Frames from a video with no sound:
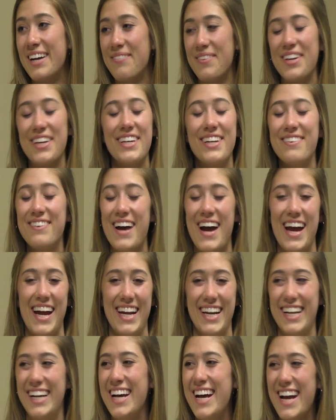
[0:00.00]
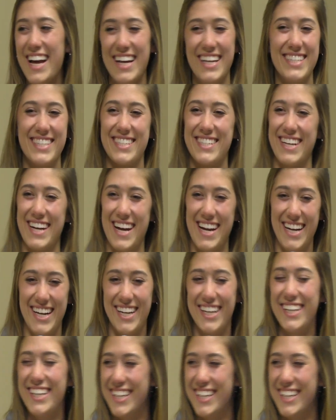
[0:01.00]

I'm like, you're right, it's great.